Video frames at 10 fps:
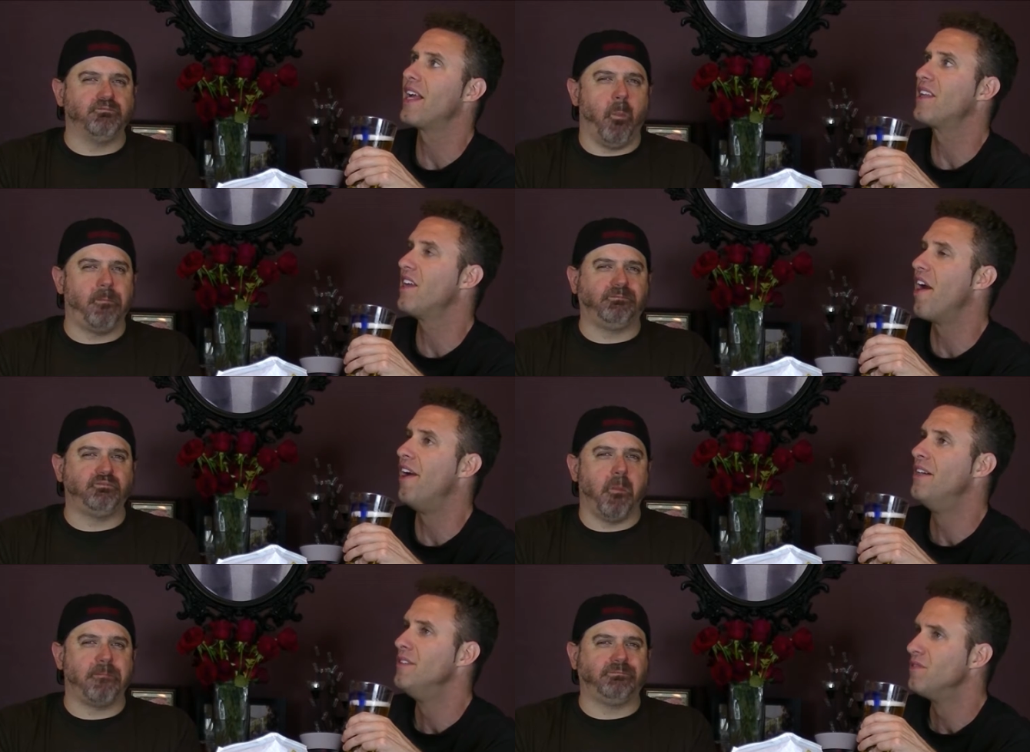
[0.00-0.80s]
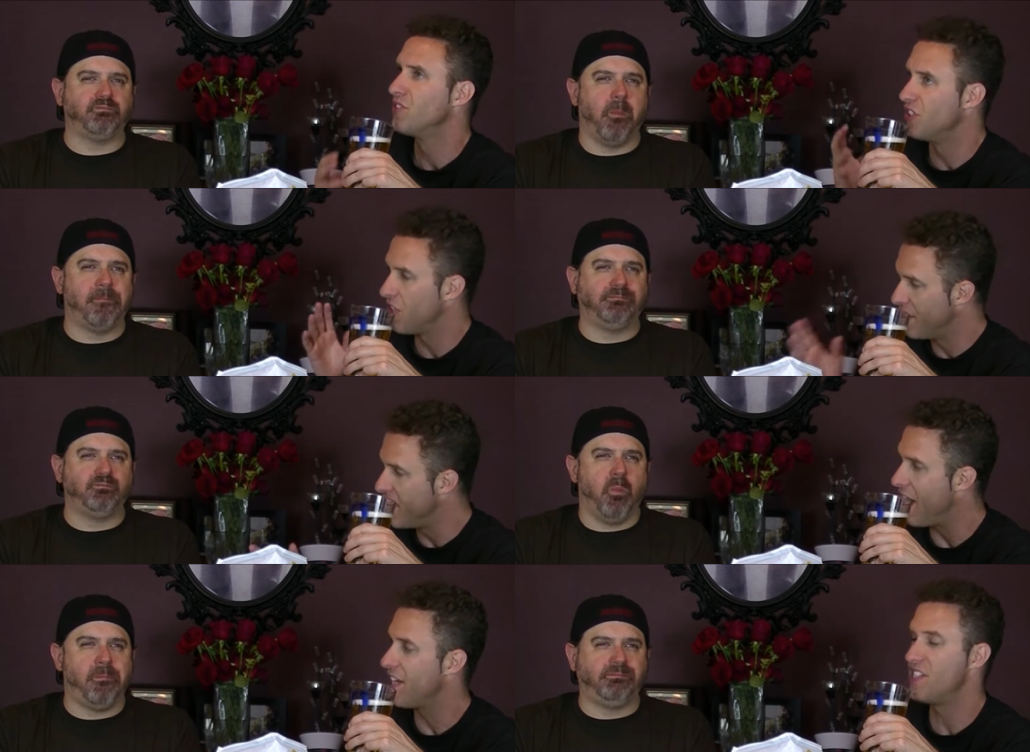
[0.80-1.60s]
Speaker 1: like the uh, the
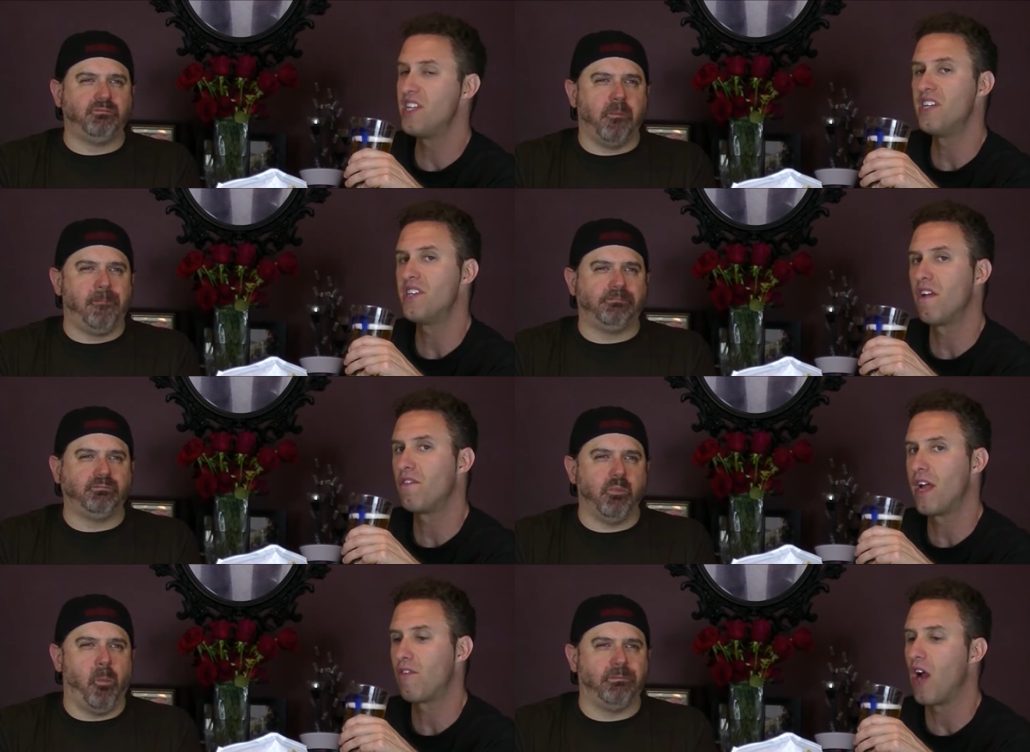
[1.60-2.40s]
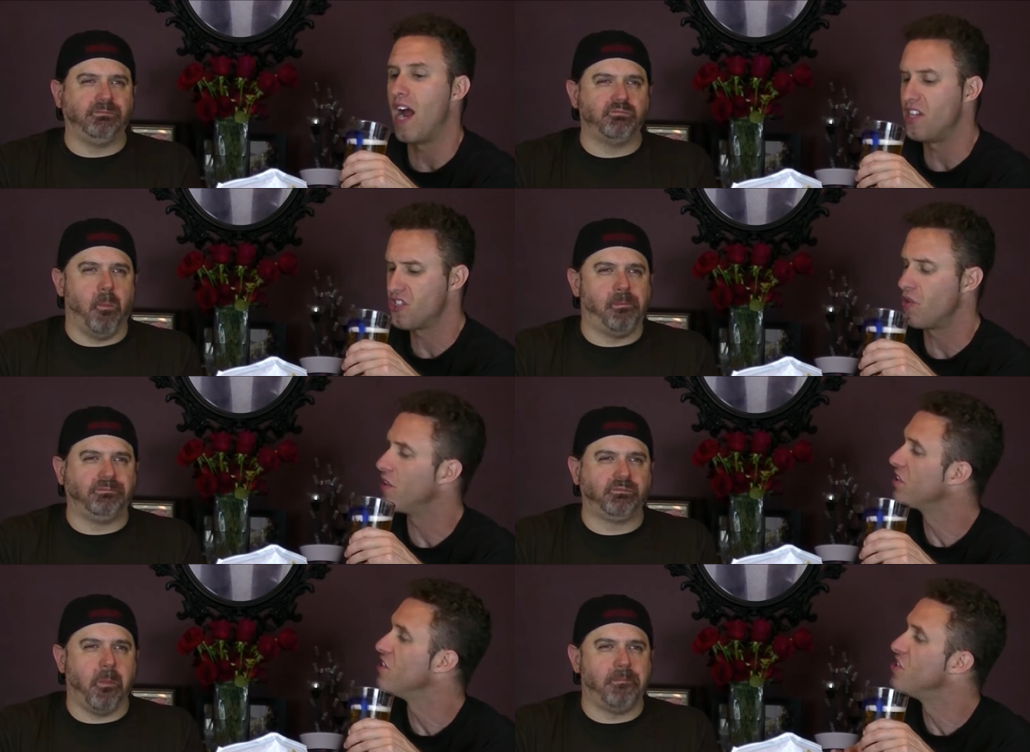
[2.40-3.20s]
Italian seasoning flavor. I just don't
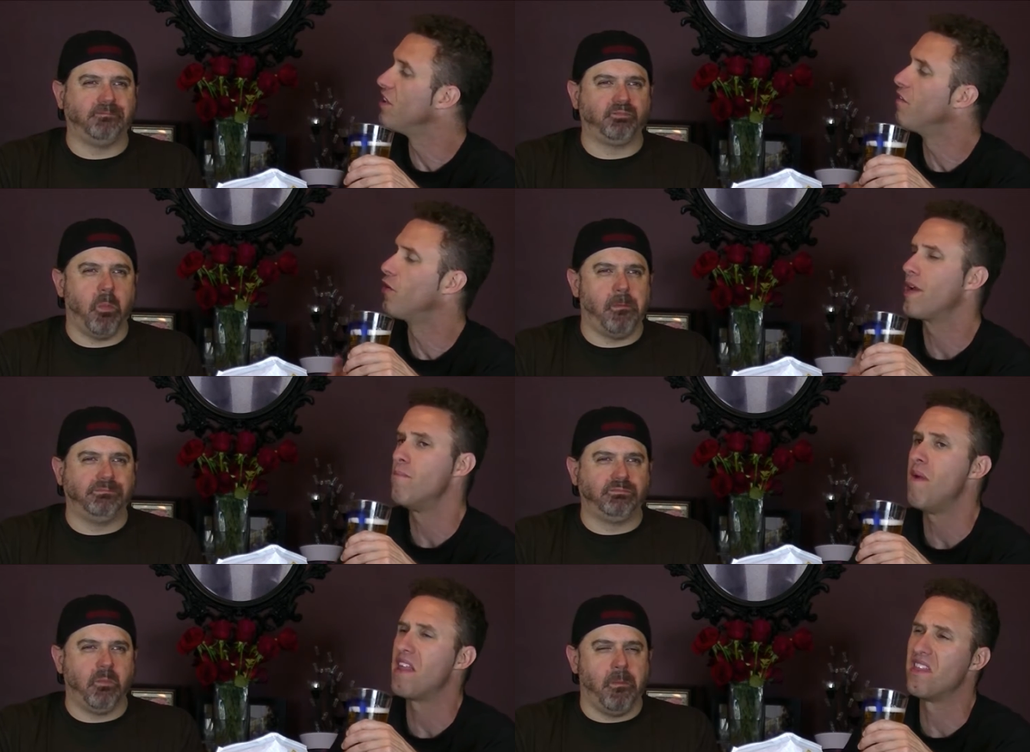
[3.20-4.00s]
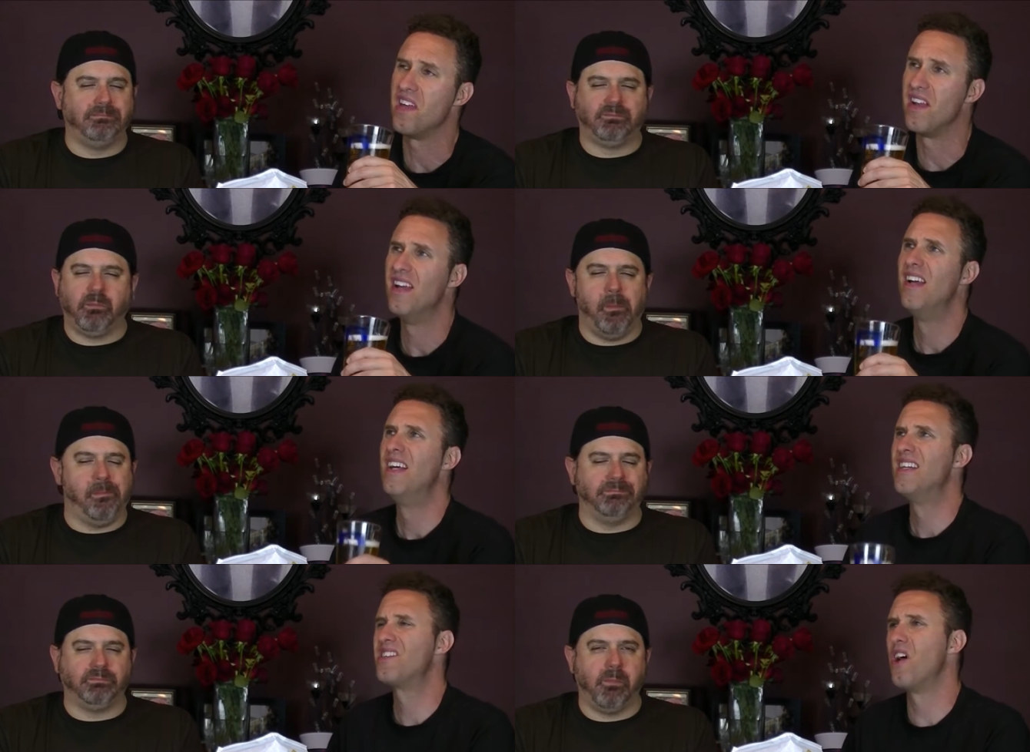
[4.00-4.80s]
like the delivery method. Mm
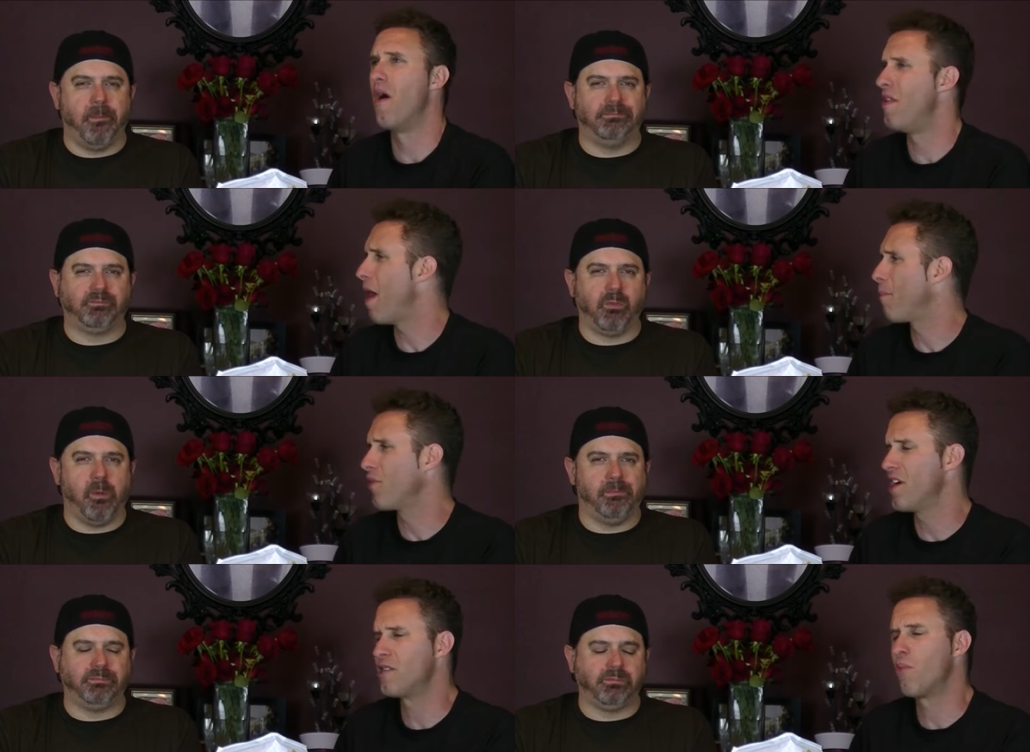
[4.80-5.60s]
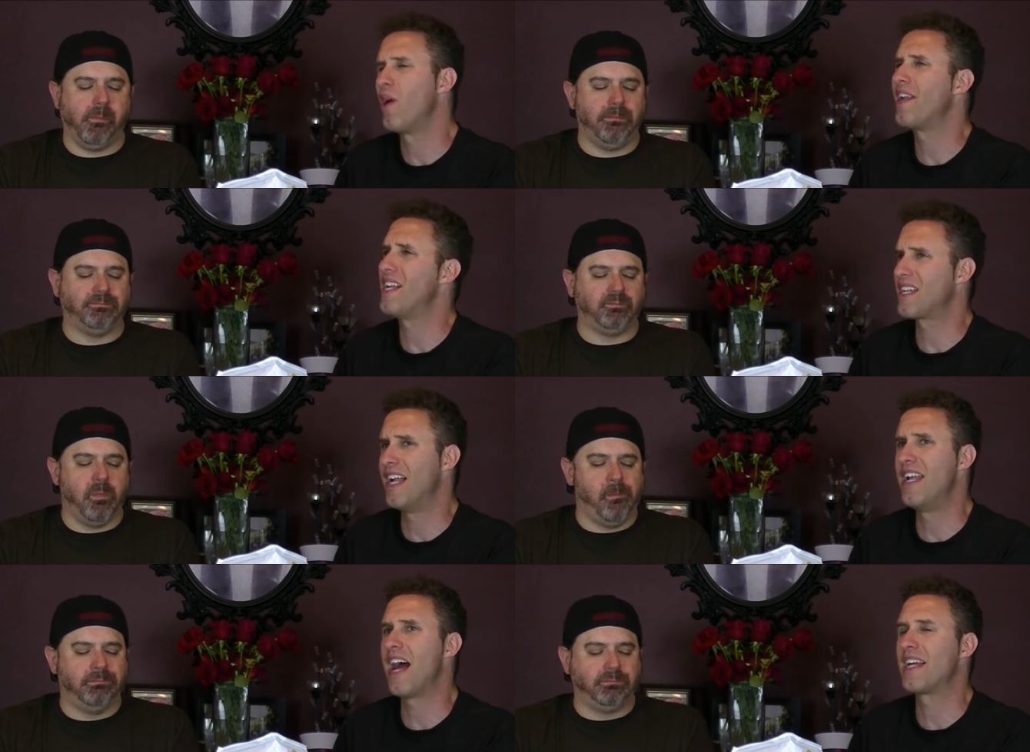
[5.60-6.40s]
-hmm. So, and that price point, that's
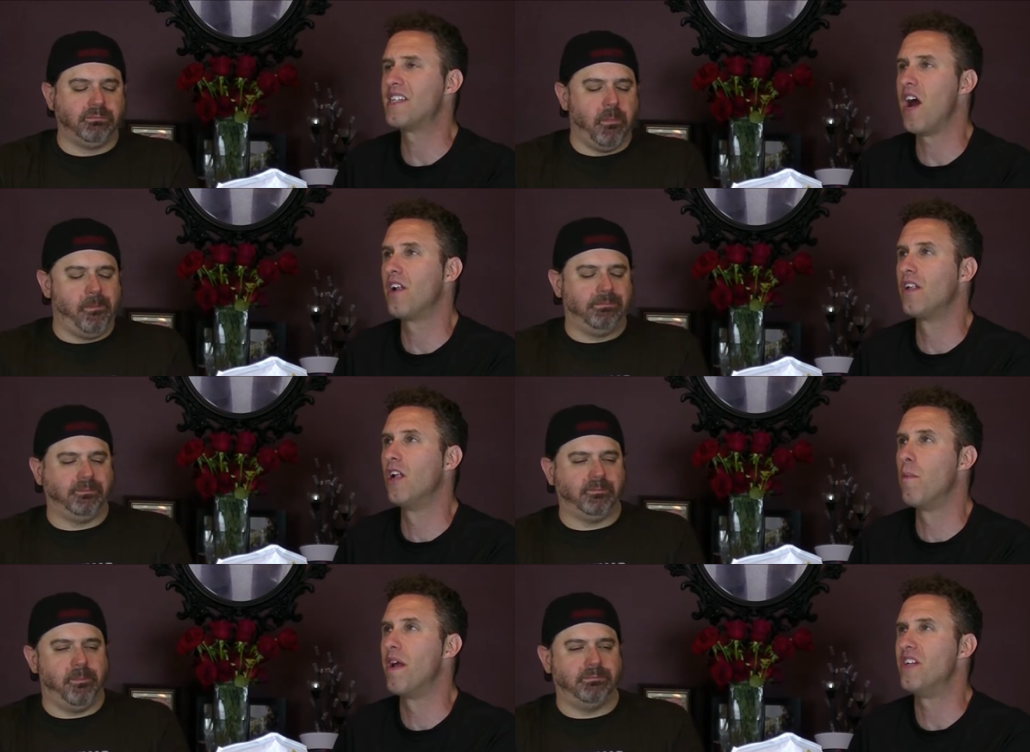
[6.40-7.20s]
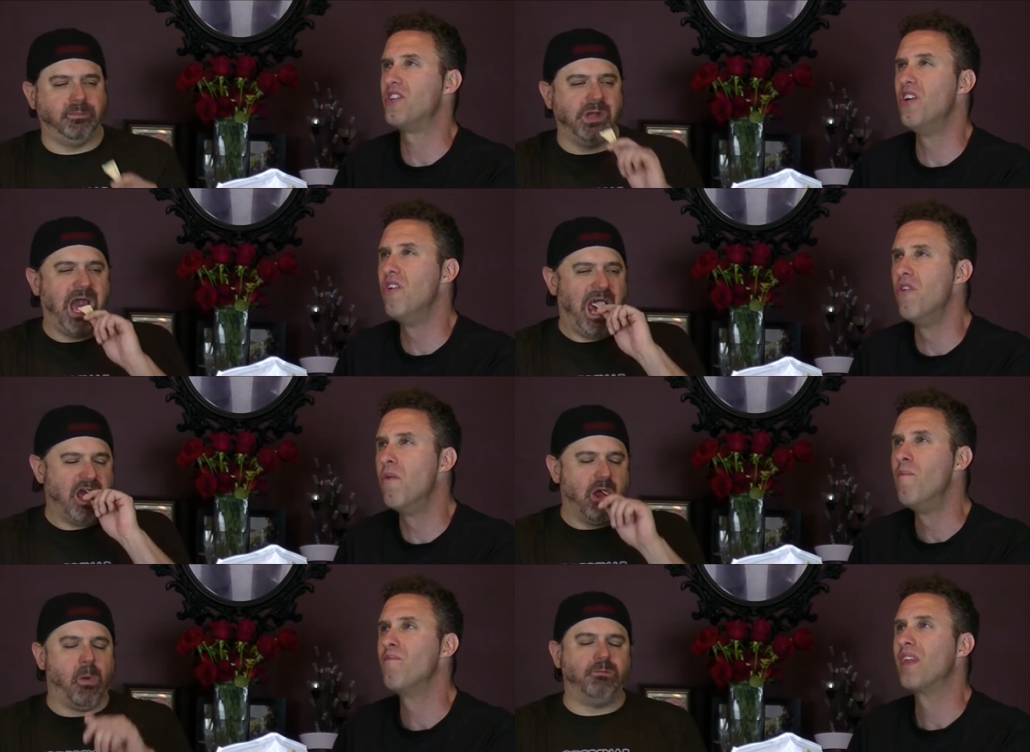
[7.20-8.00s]
got to knock it down a little bit
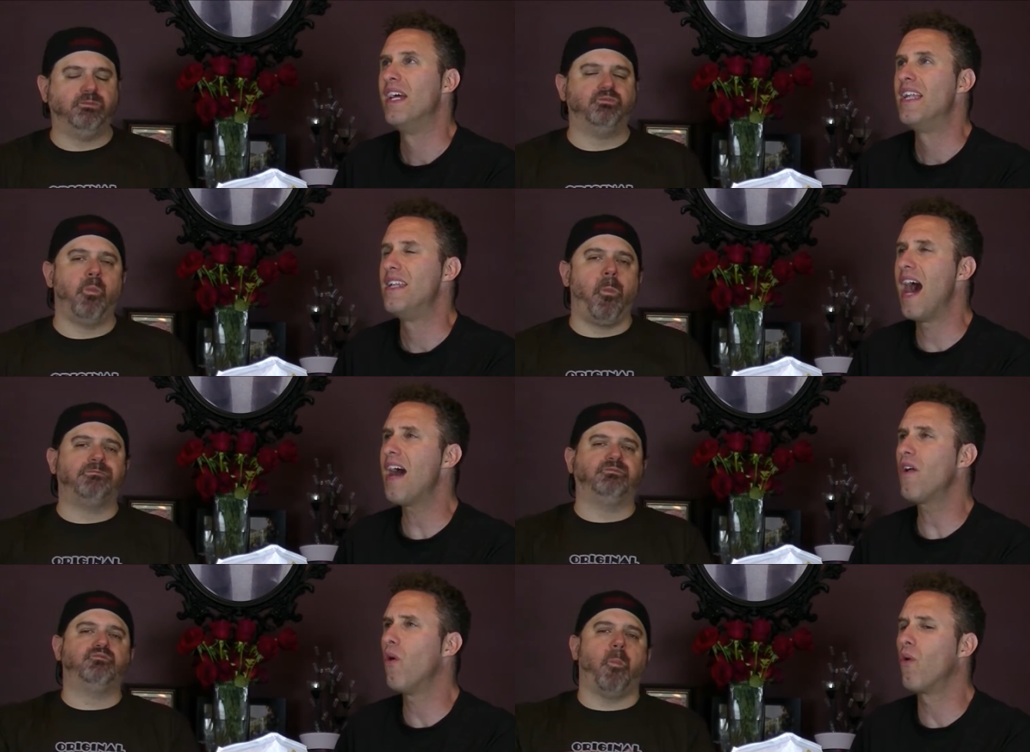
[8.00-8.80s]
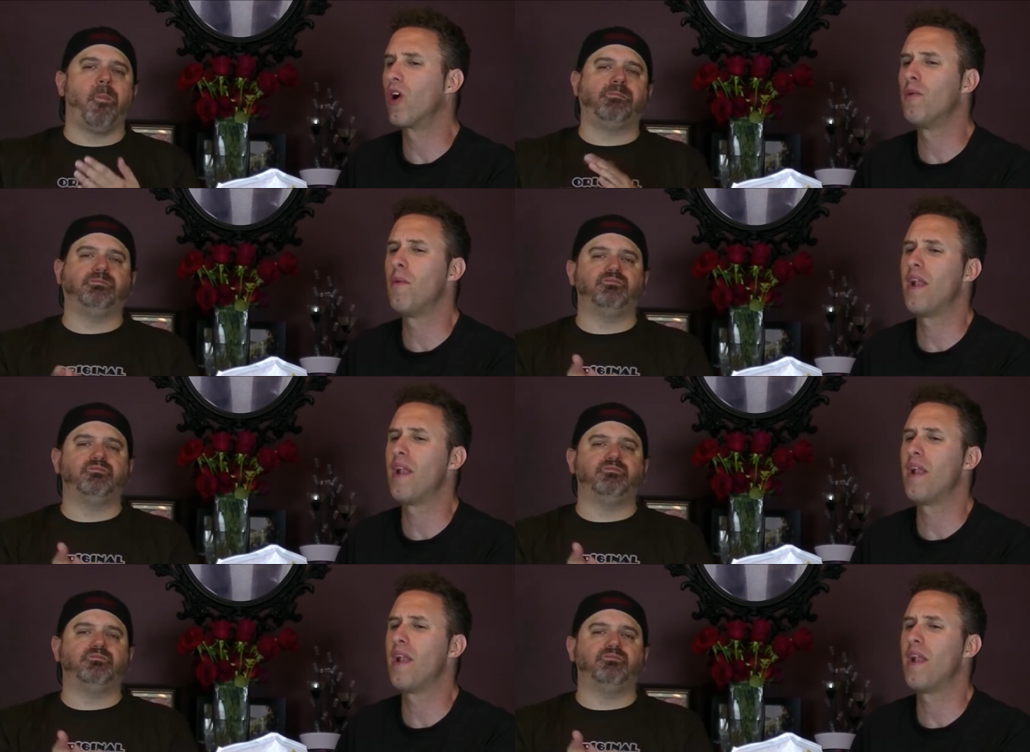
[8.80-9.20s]
too. Not horrible,